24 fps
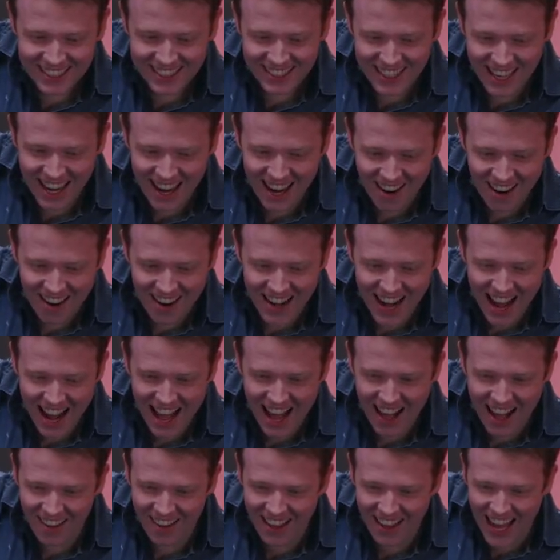There are
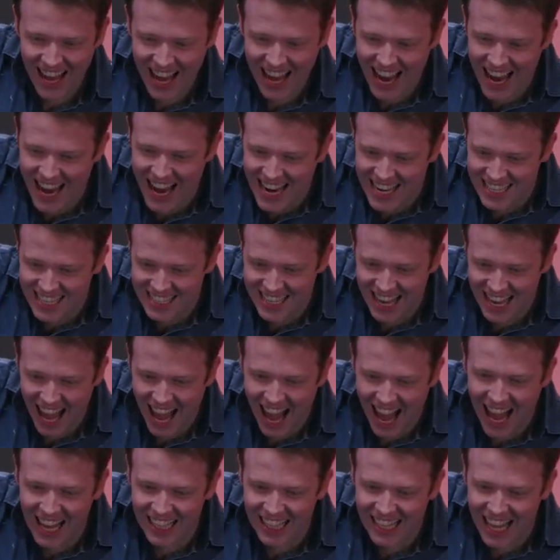now 8
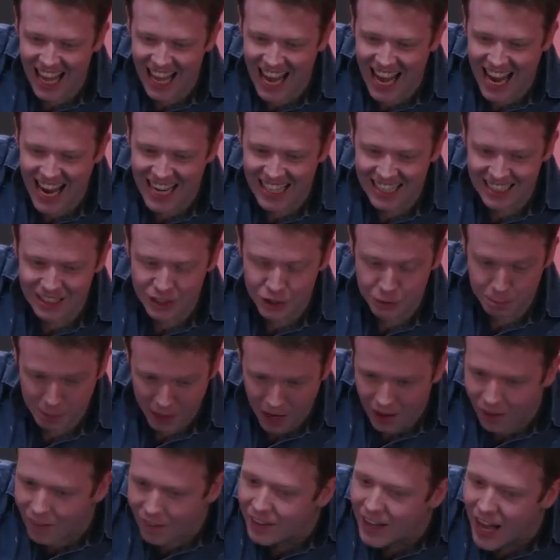allied
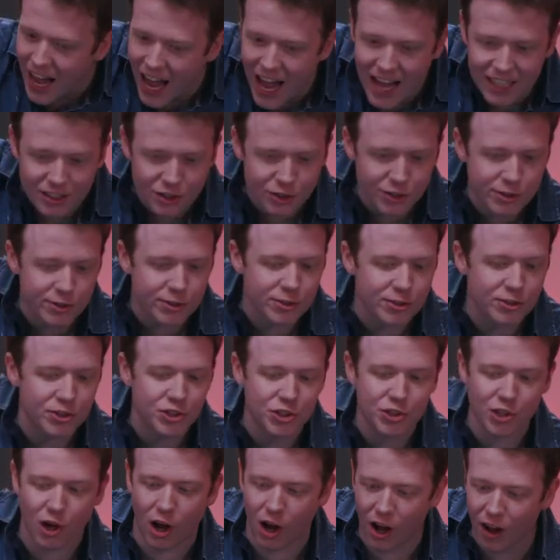
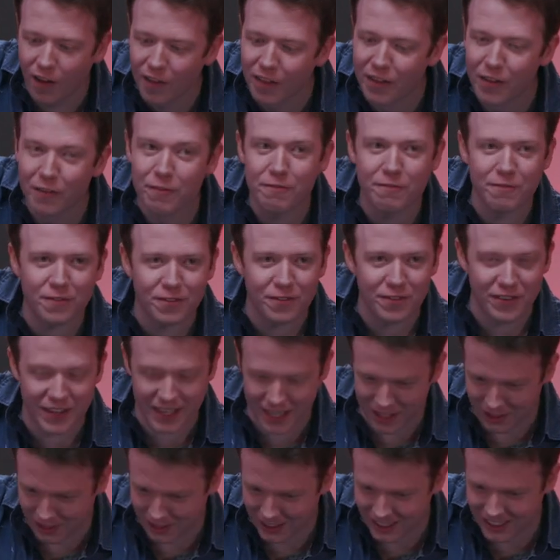spellcasters on the
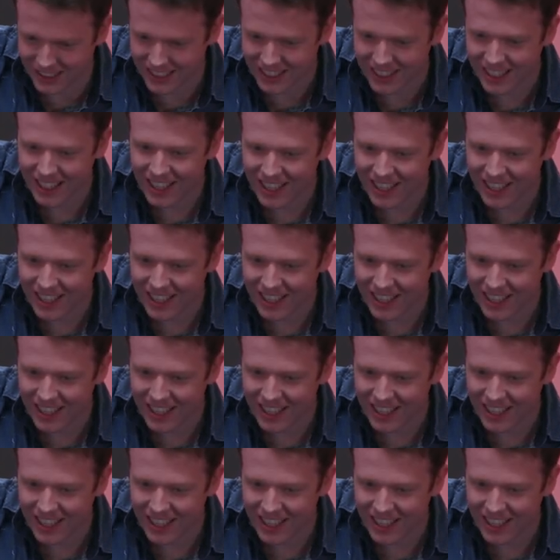field.